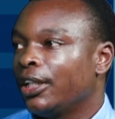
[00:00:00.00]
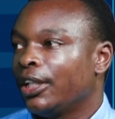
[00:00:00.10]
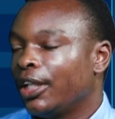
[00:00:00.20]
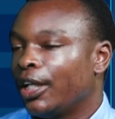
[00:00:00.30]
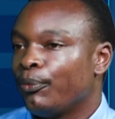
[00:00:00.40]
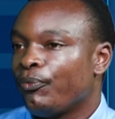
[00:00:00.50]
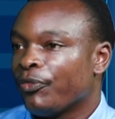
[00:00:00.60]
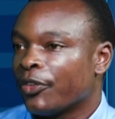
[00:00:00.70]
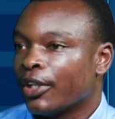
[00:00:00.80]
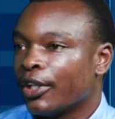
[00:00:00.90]

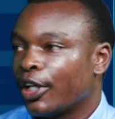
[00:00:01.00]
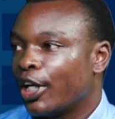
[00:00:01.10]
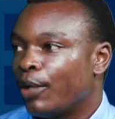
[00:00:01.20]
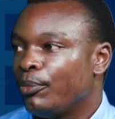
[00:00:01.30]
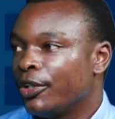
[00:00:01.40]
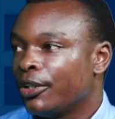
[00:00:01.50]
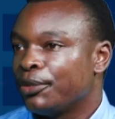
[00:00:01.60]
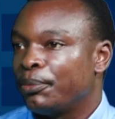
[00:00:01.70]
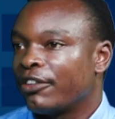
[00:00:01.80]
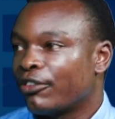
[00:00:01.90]
I'm
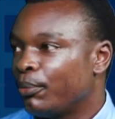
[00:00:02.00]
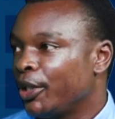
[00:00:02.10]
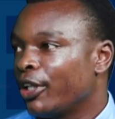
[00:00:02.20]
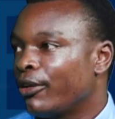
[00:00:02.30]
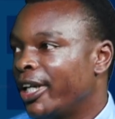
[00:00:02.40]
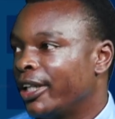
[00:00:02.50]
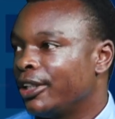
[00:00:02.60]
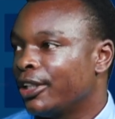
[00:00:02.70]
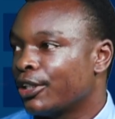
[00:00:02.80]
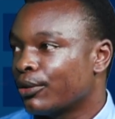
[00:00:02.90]
not performing well in
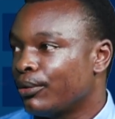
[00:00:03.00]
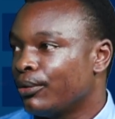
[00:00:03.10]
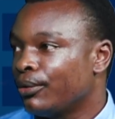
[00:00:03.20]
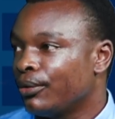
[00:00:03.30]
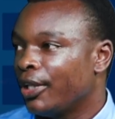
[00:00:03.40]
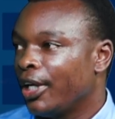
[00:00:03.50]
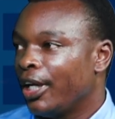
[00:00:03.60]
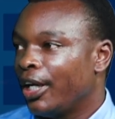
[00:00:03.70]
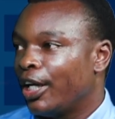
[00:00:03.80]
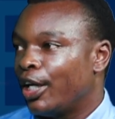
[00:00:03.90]
the school,
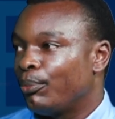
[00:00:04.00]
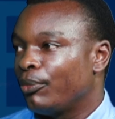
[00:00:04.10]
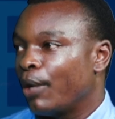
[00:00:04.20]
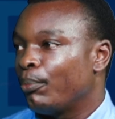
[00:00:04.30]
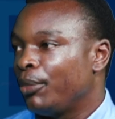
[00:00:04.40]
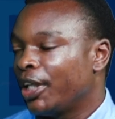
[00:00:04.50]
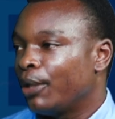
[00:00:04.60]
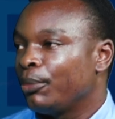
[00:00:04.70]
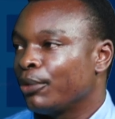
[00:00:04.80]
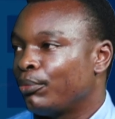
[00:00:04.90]
I'm
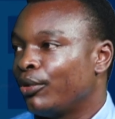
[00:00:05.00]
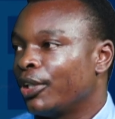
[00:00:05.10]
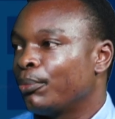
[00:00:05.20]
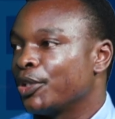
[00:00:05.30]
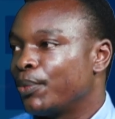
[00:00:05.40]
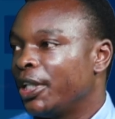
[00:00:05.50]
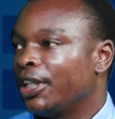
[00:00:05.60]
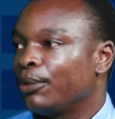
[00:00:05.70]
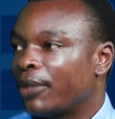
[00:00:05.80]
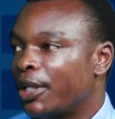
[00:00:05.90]
becoming poor, I'm
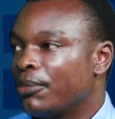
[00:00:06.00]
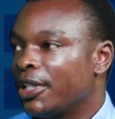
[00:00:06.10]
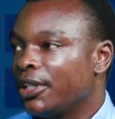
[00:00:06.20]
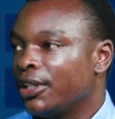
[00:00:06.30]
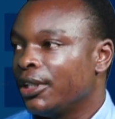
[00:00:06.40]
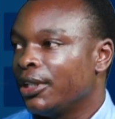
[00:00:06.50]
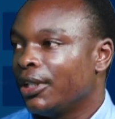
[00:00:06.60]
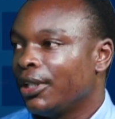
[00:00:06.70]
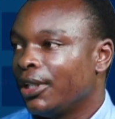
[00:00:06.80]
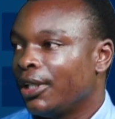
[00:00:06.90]
spending my money
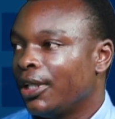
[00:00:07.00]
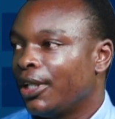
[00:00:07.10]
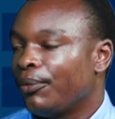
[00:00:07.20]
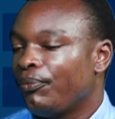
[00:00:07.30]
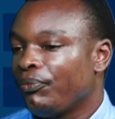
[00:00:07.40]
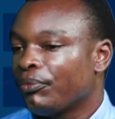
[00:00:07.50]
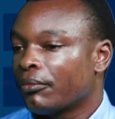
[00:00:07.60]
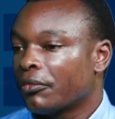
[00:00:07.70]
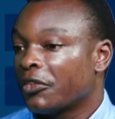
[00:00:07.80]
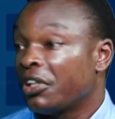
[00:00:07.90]

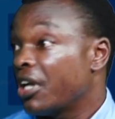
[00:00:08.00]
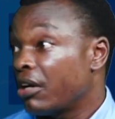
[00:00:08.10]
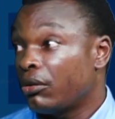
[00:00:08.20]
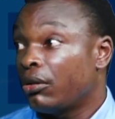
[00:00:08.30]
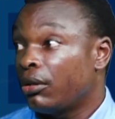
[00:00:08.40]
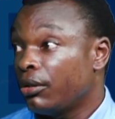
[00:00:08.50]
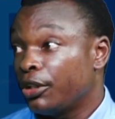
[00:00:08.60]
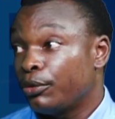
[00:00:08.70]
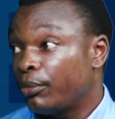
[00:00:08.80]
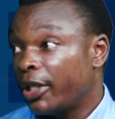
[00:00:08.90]
in alcohol,
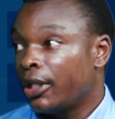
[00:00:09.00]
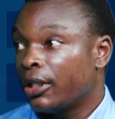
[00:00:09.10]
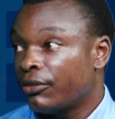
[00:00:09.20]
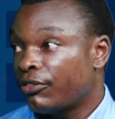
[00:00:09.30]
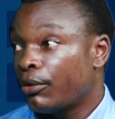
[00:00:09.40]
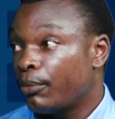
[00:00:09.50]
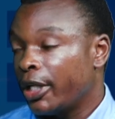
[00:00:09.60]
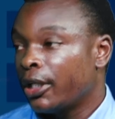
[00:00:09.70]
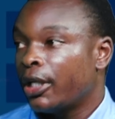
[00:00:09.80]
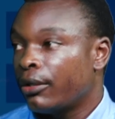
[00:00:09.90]
for
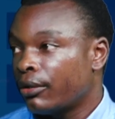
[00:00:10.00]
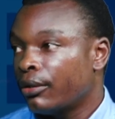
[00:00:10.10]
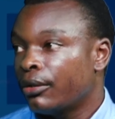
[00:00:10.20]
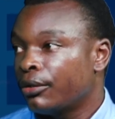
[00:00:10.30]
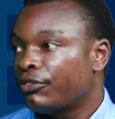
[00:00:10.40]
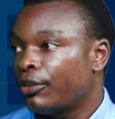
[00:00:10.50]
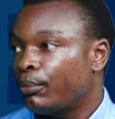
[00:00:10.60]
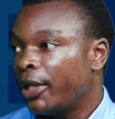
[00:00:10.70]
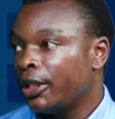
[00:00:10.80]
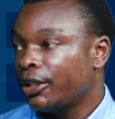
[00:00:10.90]
buying alcohol, for
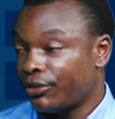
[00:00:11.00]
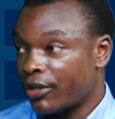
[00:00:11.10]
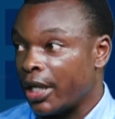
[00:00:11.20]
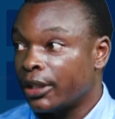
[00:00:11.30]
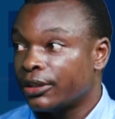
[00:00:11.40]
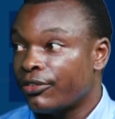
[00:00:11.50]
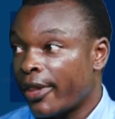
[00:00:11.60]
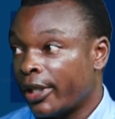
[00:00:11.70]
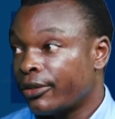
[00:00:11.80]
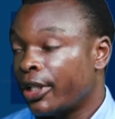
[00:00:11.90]
buying drugs,
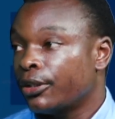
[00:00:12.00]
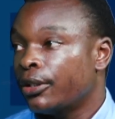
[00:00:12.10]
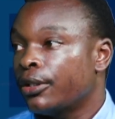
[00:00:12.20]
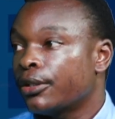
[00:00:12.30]
things like that.